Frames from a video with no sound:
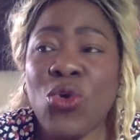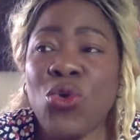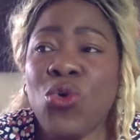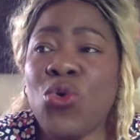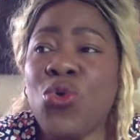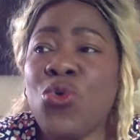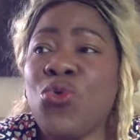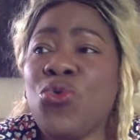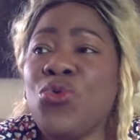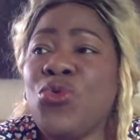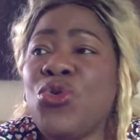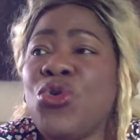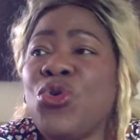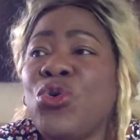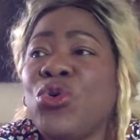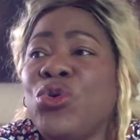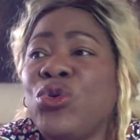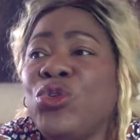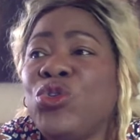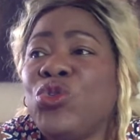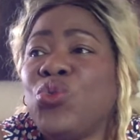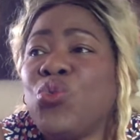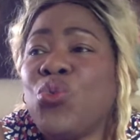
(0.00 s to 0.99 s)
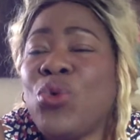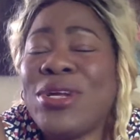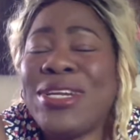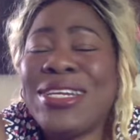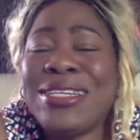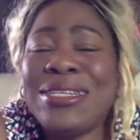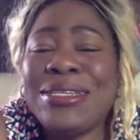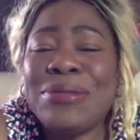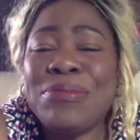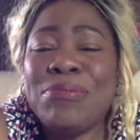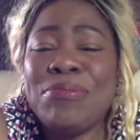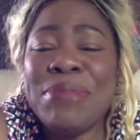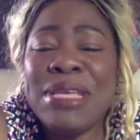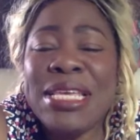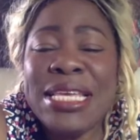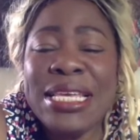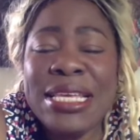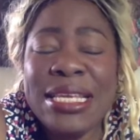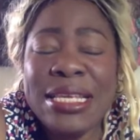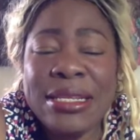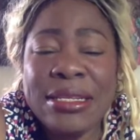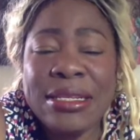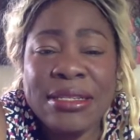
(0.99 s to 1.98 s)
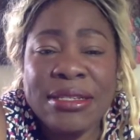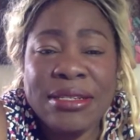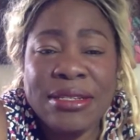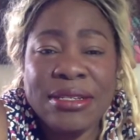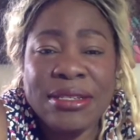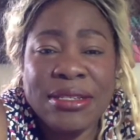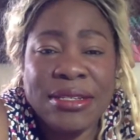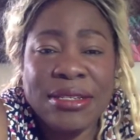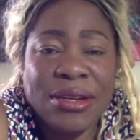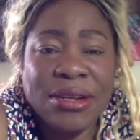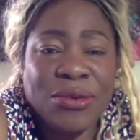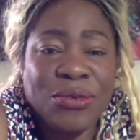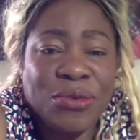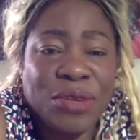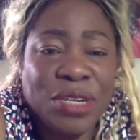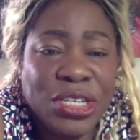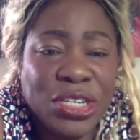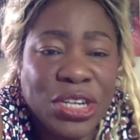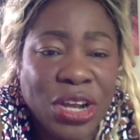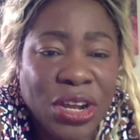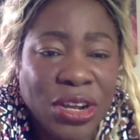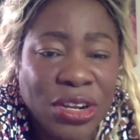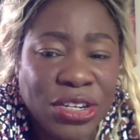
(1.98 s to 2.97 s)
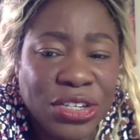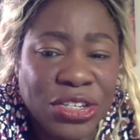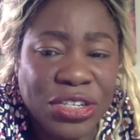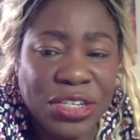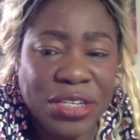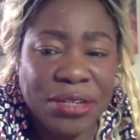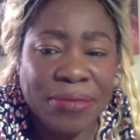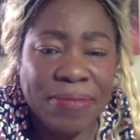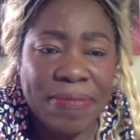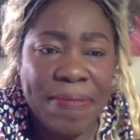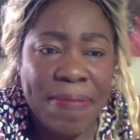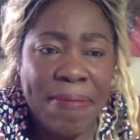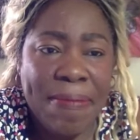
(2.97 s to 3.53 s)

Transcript: Who knows what it means, a reduction,